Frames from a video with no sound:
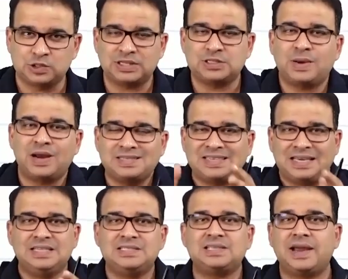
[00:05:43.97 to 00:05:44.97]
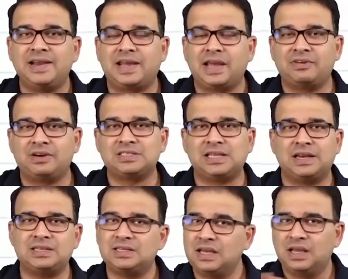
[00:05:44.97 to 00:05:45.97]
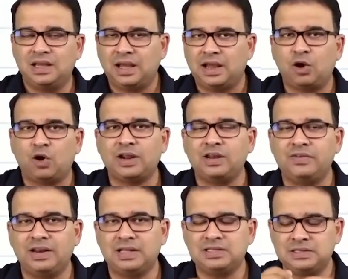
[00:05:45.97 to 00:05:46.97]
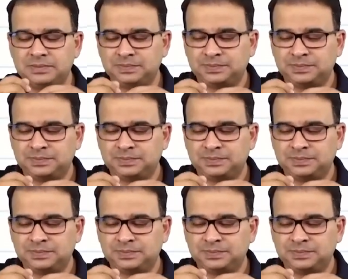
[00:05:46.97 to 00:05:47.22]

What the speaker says: That's why it is inside cavernous sinus and not anywhere else.